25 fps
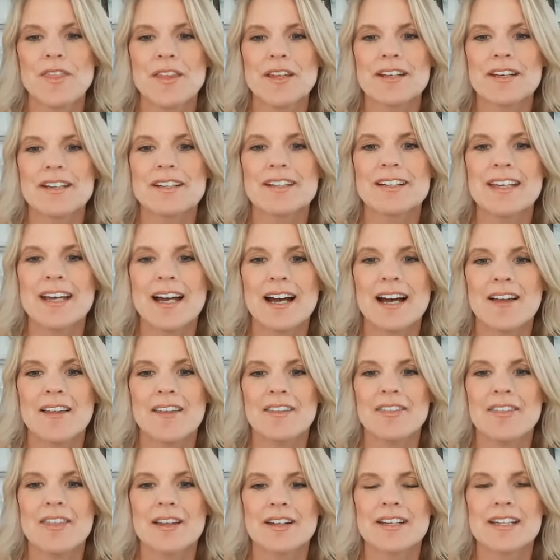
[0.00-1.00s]
think yeah
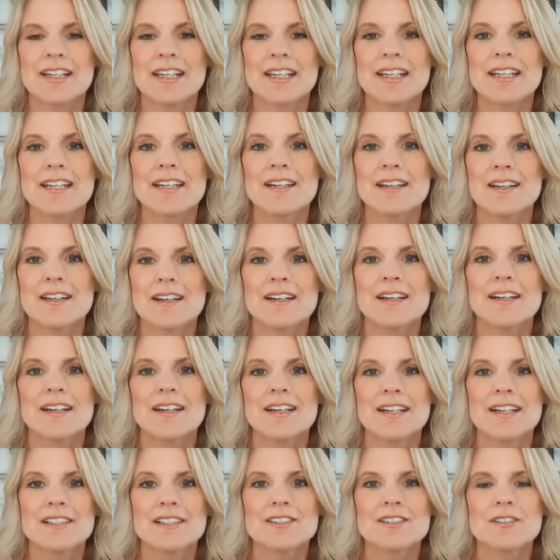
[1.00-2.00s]
the key
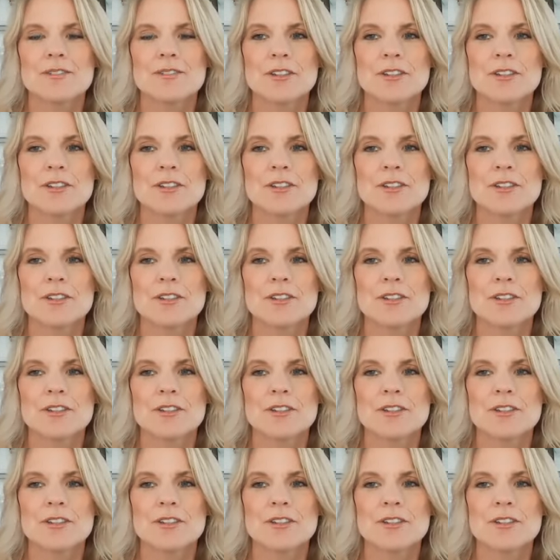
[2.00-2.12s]
is